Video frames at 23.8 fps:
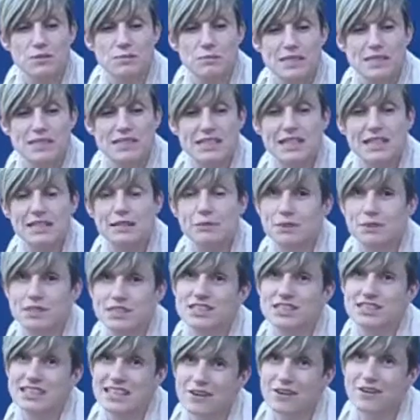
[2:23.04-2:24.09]
from this clip is
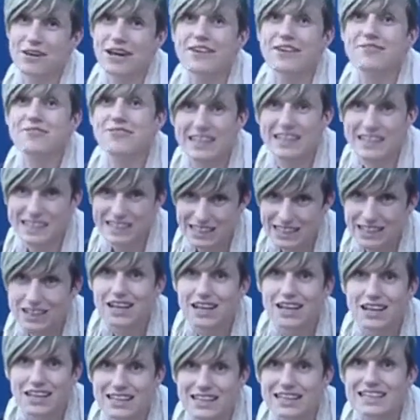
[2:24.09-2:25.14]
just how heavy
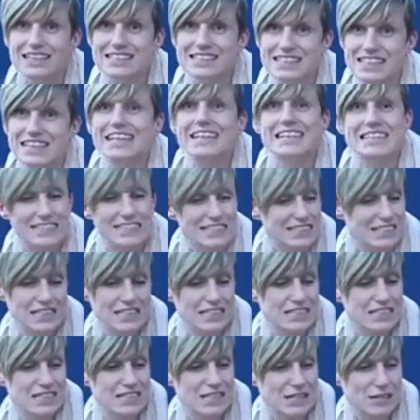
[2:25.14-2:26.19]
this is.
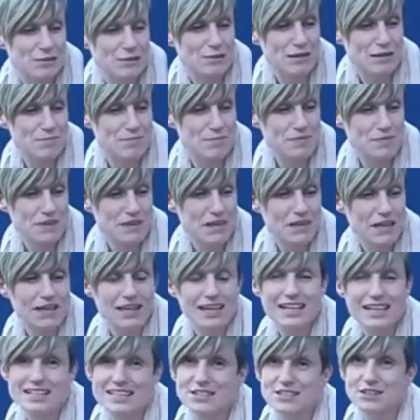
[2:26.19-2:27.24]
So
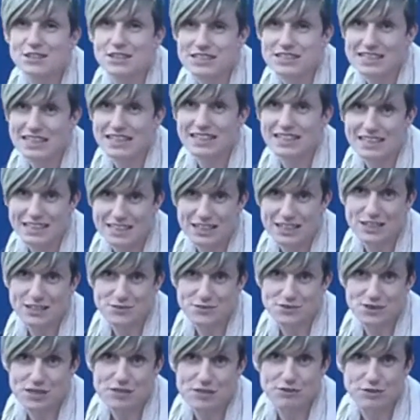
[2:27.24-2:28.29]
it's not exactly the kind
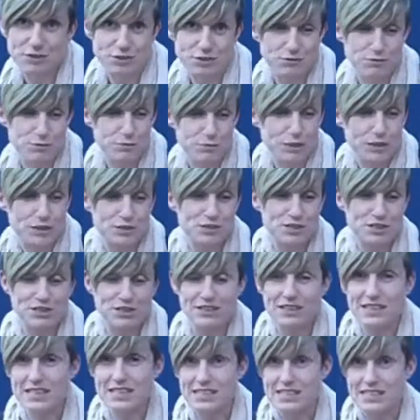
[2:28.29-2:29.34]
of travel that we'd be used
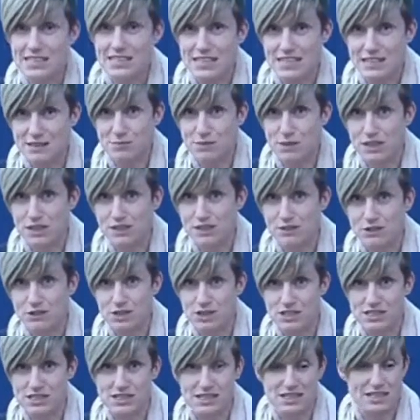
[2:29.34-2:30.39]
to these days, where you'll
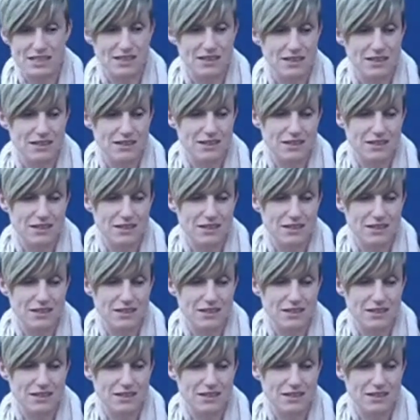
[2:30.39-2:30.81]
just